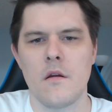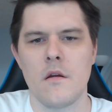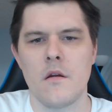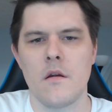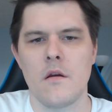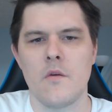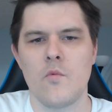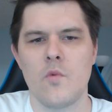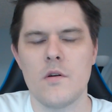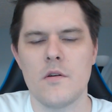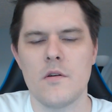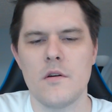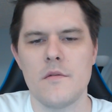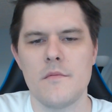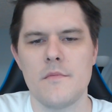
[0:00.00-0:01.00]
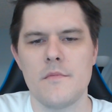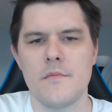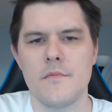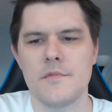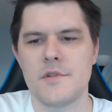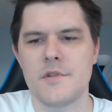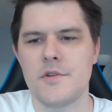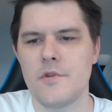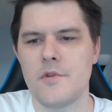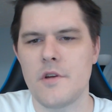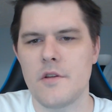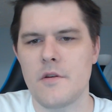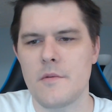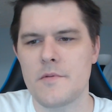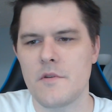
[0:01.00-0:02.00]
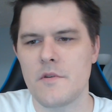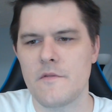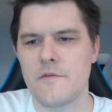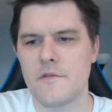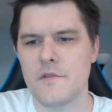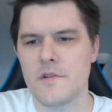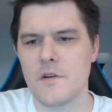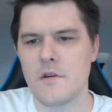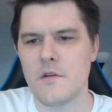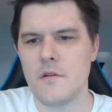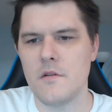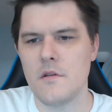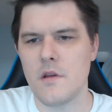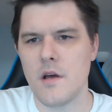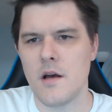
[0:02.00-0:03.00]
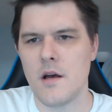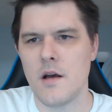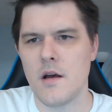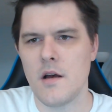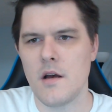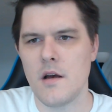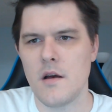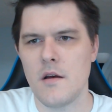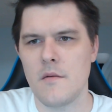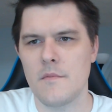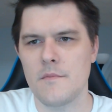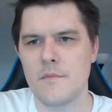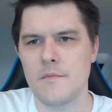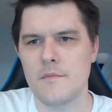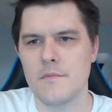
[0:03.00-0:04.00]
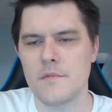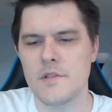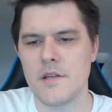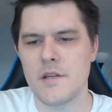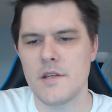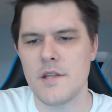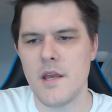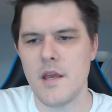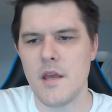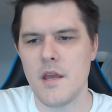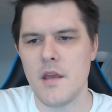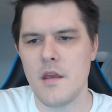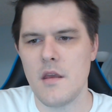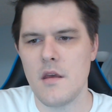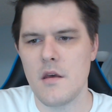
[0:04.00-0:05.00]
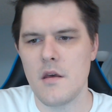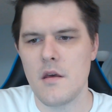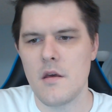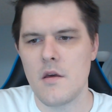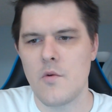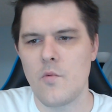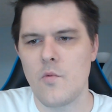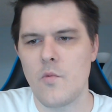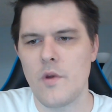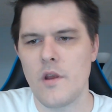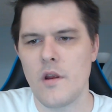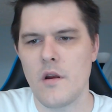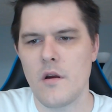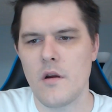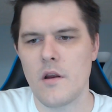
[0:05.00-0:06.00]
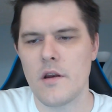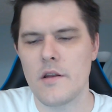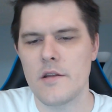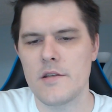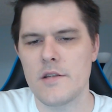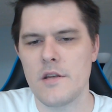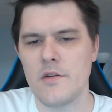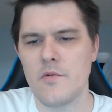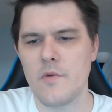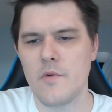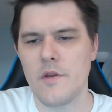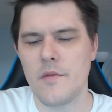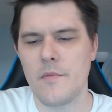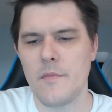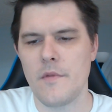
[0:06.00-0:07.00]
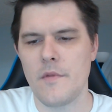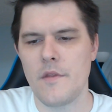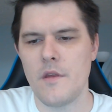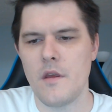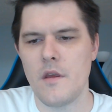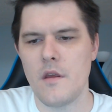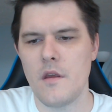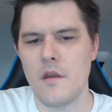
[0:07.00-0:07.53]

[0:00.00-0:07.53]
Welcome to another episode of Full Circle. Today we're going to continue with the